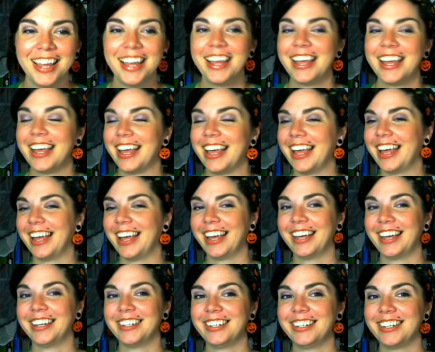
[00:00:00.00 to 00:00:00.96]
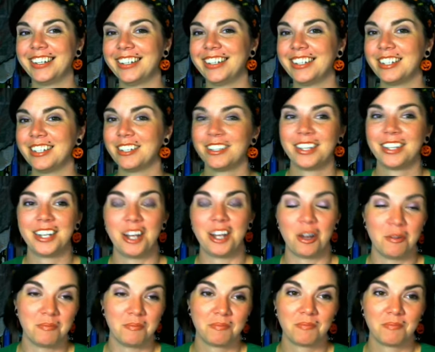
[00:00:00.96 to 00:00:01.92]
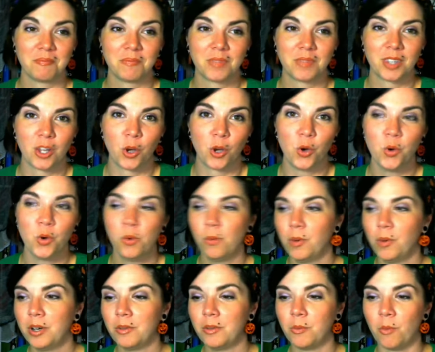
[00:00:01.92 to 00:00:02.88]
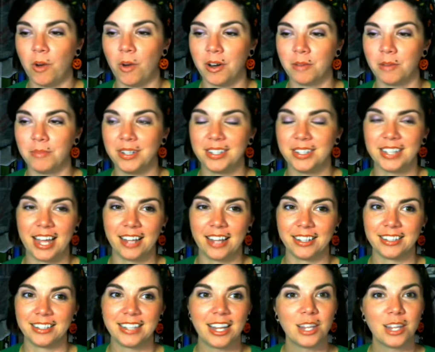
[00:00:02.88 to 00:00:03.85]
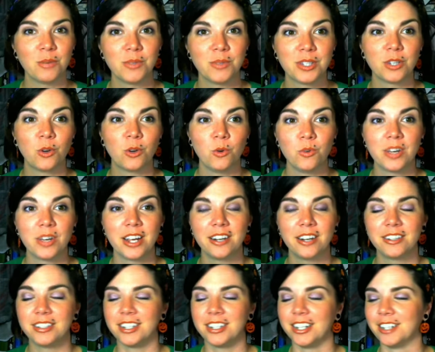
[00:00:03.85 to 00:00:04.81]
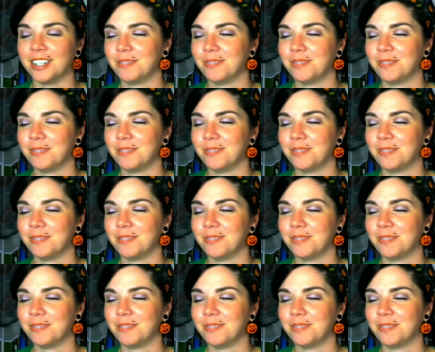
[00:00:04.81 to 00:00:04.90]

And, you know, who wouldn't want to be Sally? Sally was a cool character.